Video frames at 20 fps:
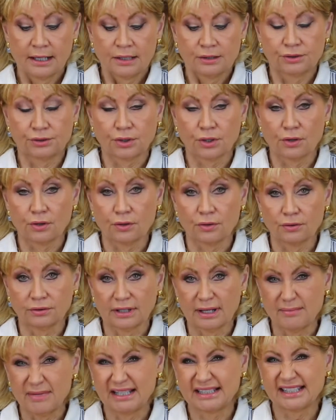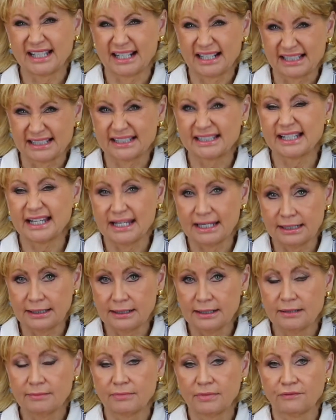So let me set a
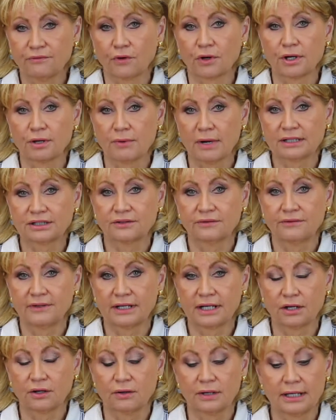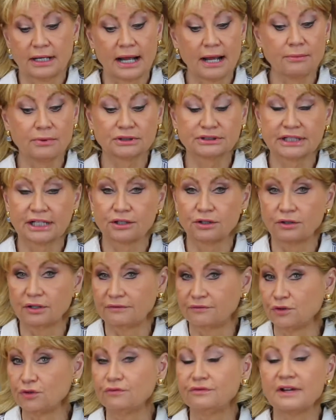scene before you watch the video. And I will tell you,
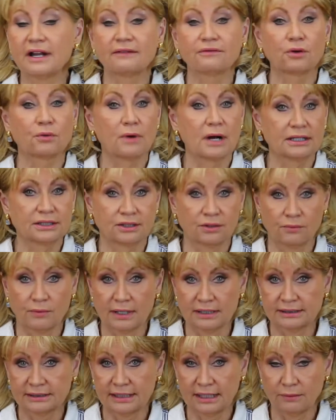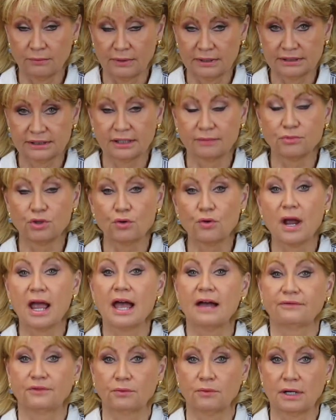if you've never watched a Wednesday Wisdom, you
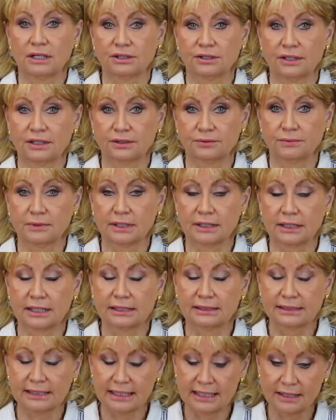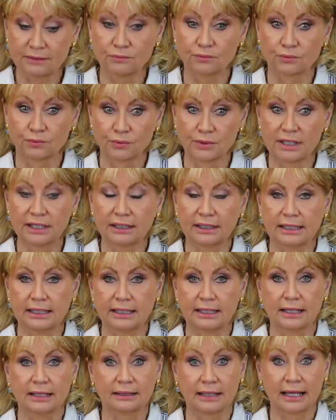have to watch this one because it
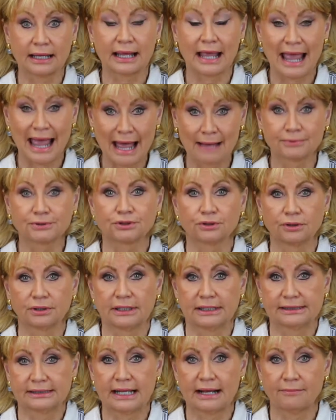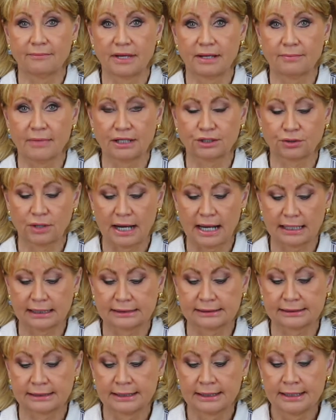really, like, absolutely stopped me in my
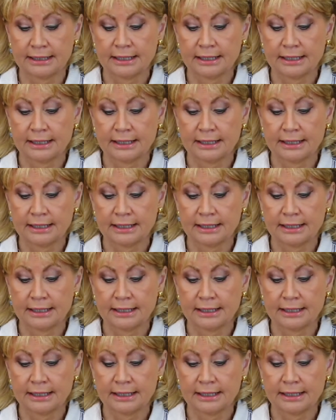tracks.